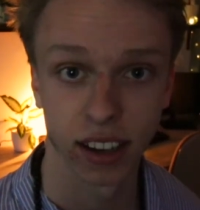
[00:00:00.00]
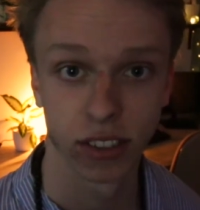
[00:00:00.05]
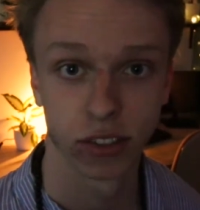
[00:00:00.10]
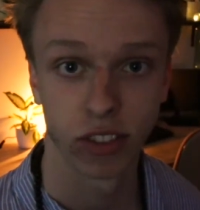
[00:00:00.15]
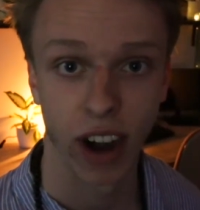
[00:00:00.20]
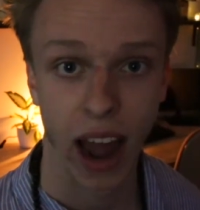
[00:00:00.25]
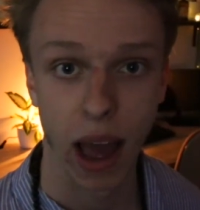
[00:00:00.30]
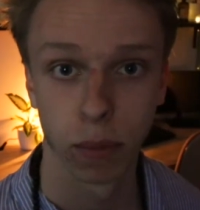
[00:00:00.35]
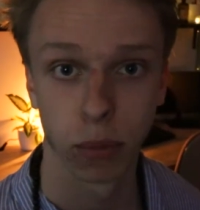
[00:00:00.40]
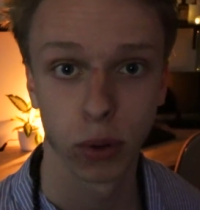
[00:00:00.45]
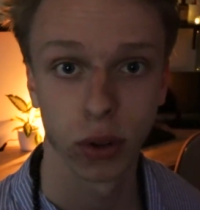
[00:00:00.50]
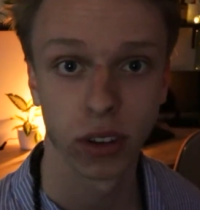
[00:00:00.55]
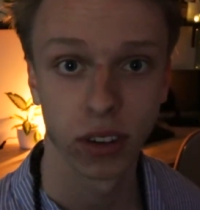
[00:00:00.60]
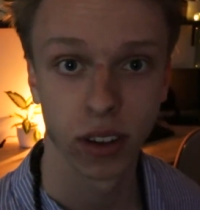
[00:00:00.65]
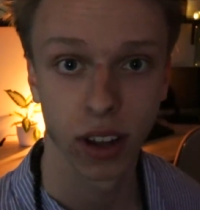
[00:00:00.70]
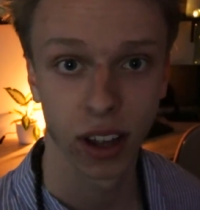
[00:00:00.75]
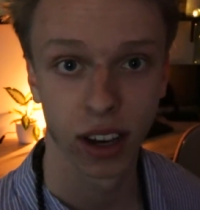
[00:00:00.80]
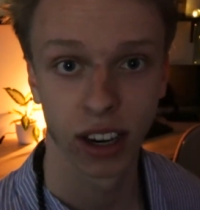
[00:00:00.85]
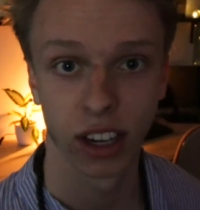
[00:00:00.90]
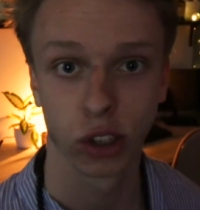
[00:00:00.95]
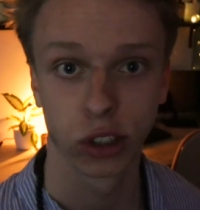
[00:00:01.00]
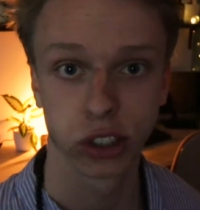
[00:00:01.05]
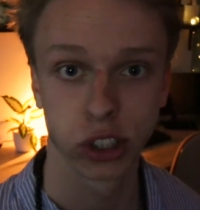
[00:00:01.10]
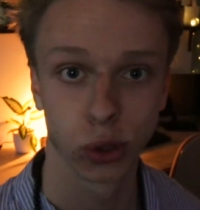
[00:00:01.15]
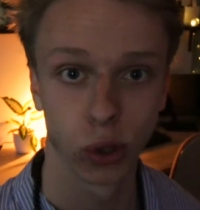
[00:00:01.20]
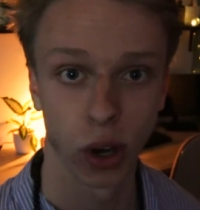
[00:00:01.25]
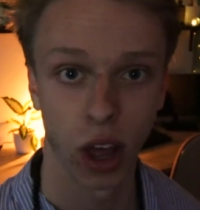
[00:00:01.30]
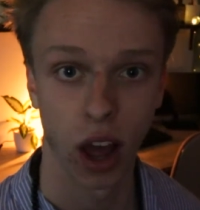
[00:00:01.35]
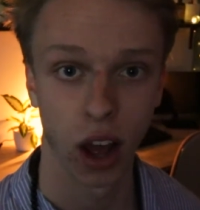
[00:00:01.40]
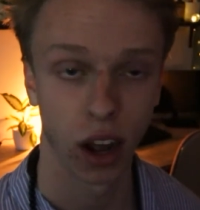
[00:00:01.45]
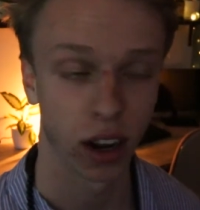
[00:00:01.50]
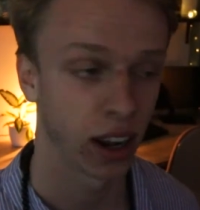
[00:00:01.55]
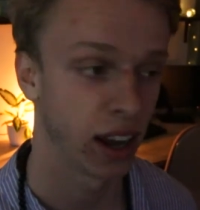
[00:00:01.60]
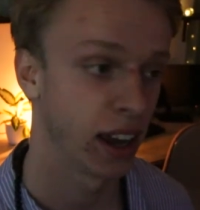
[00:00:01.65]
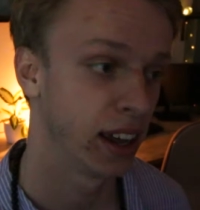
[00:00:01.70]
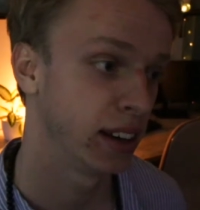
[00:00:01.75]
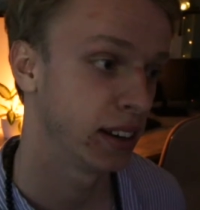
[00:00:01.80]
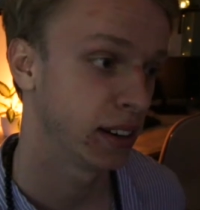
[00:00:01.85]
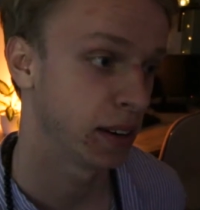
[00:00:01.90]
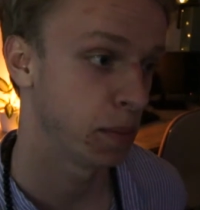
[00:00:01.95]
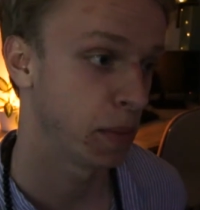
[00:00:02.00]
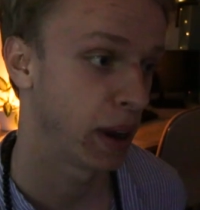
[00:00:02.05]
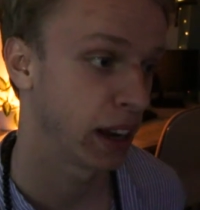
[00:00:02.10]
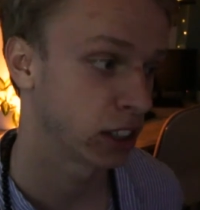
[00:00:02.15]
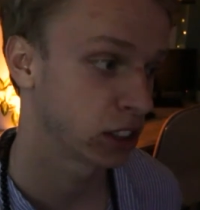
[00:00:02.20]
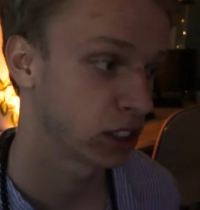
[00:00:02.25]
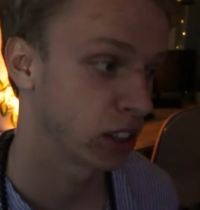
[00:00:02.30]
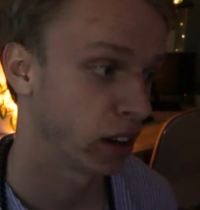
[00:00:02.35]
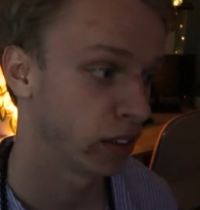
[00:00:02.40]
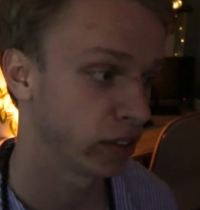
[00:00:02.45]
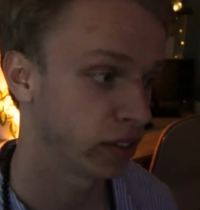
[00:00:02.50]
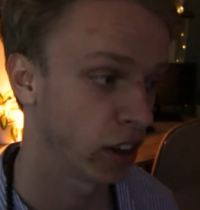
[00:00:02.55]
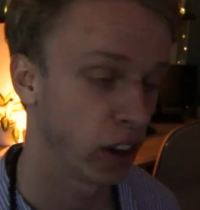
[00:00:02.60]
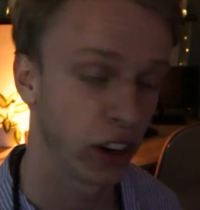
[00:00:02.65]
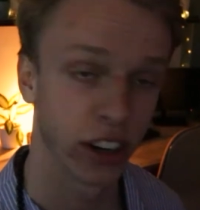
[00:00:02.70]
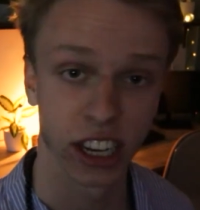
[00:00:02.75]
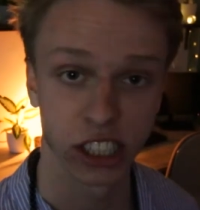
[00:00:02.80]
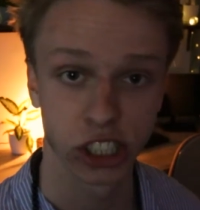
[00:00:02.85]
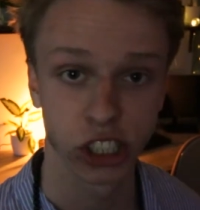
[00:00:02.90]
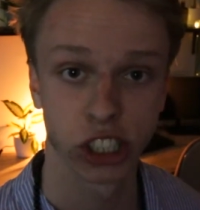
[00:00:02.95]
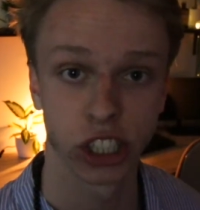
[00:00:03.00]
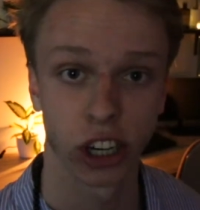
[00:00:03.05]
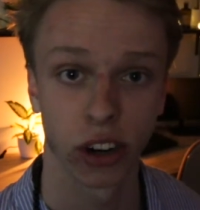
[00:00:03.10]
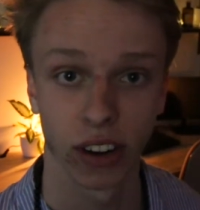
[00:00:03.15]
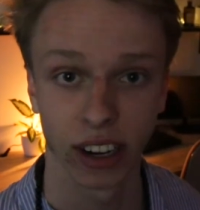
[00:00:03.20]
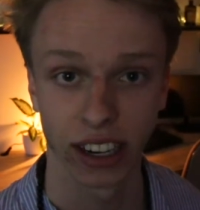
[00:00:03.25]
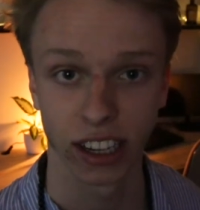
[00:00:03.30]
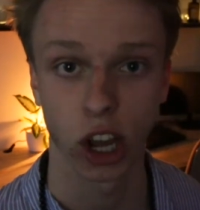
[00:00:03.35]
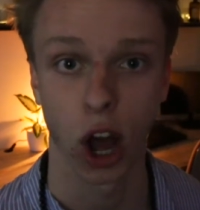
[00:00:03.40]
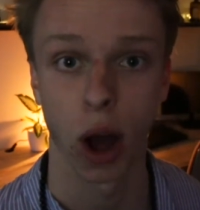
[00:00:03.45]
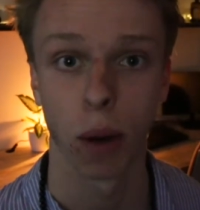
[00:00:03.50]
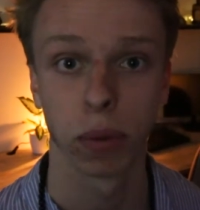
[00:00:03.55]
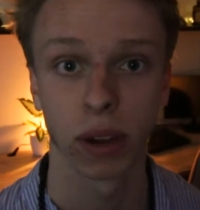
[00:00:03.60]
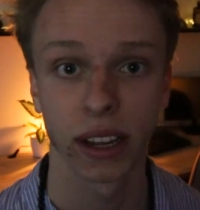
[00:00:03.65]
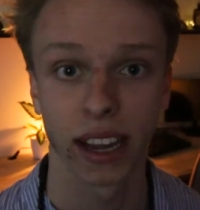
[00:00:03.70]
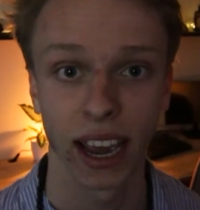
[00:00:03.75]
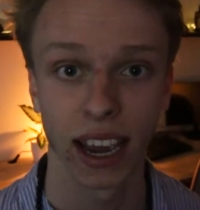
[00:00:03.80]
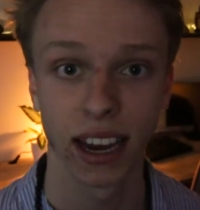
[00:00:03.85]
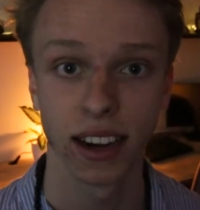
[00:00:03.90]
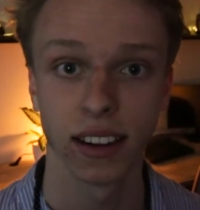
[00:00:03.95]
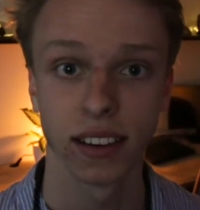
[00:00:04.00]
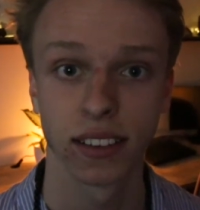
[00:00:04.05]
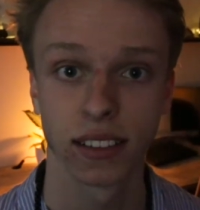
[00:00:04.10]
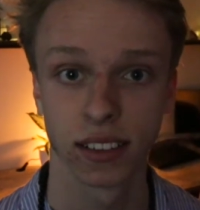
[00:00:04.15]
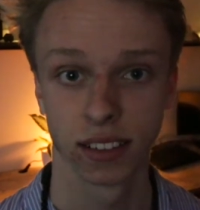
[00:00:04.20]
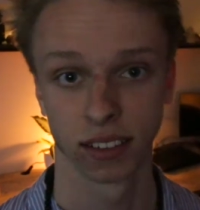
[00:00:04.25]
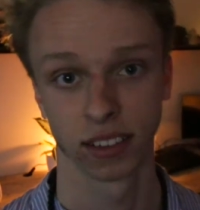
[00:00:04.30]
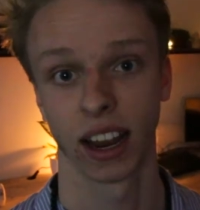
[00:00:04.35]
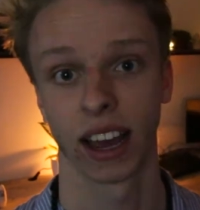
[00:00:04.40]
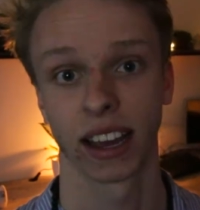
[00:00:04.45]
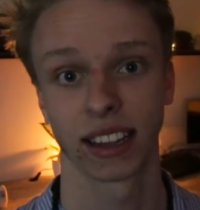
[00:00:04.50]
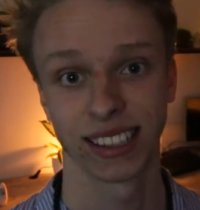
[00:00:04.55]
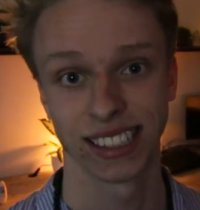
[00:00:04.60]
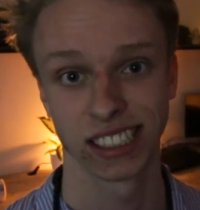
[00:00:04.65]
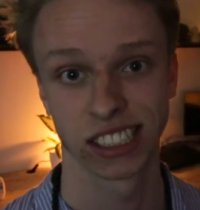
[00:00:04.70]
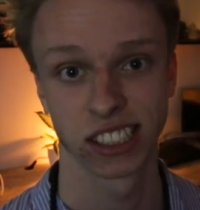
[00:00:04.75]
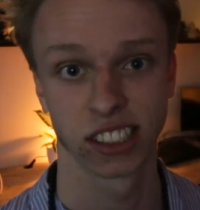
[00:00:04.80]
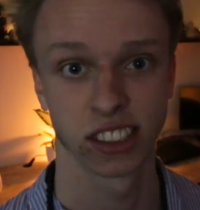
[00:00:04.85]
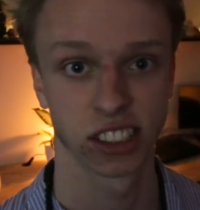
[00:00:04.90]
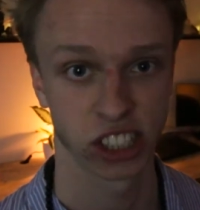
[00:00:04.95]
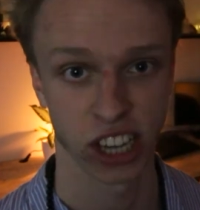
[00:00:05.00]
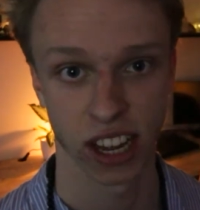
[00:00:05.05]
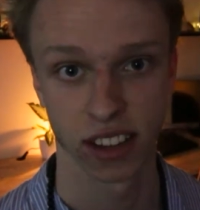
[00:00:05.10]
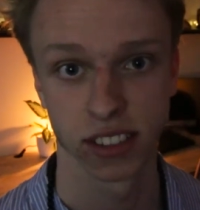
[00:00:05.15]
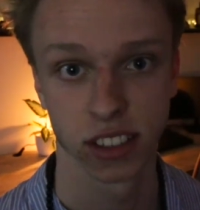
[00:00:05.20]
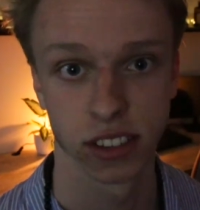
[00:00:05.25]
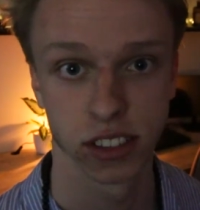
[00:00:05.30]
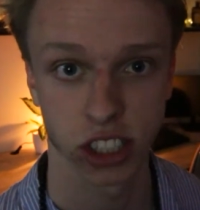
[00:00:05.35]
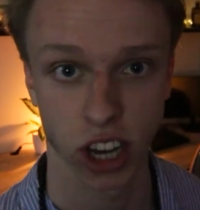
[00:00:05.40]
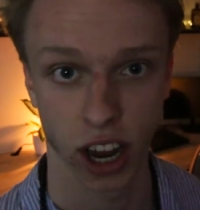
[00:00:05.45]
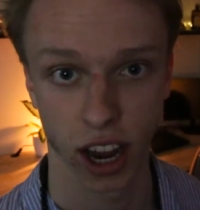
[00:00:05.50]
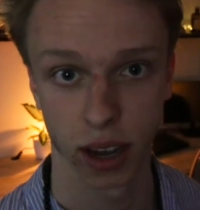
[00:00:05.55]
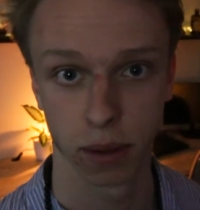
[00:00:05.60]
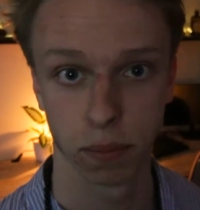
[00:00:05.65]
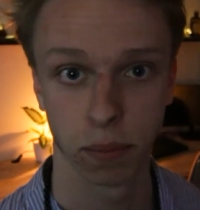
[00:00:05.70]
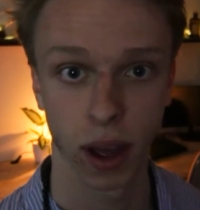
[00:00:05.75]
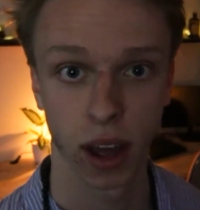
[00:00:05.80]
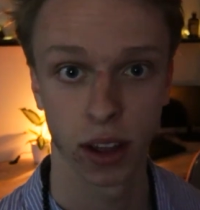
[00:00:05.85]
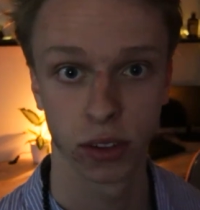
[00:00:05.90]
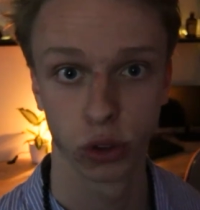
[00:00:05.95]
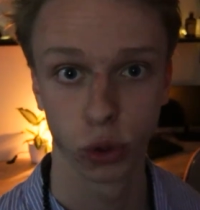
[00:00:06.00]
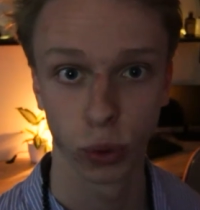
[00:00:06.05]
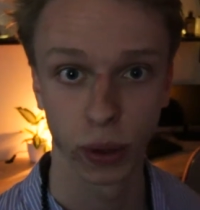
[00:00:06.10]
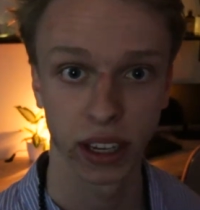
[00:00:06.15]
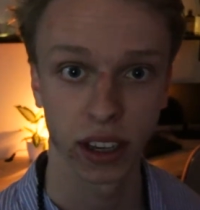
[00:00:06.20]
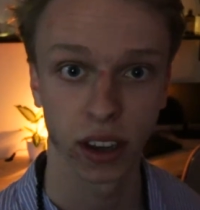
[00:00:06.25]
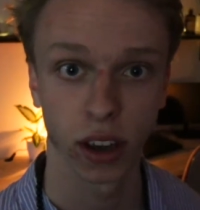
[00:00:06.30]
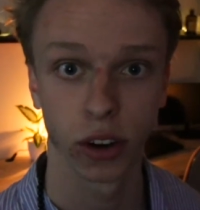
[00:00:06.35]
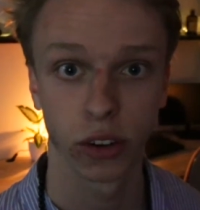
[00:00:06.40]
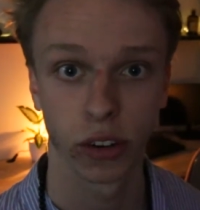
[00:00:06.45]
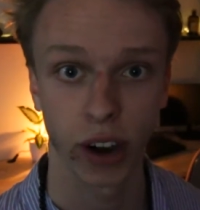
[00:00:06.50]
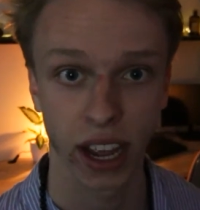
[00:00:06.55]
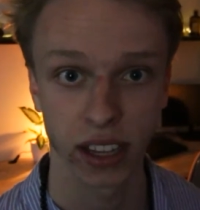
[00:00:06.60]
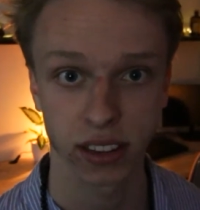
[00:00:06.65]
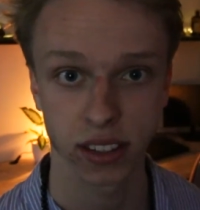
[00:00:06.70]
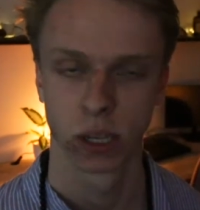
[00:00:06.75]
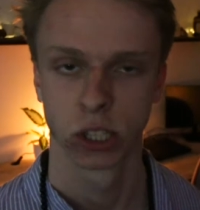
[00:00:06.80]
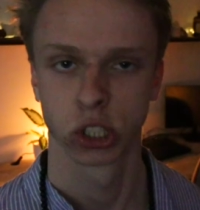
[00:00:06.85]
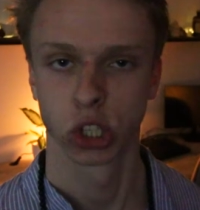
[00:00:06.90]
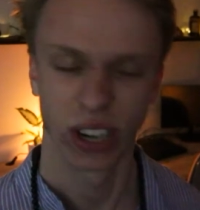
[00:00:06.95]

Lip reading: can ramble a little too long and make stuff unnecessarily complicated, like this sentence I am doing right now.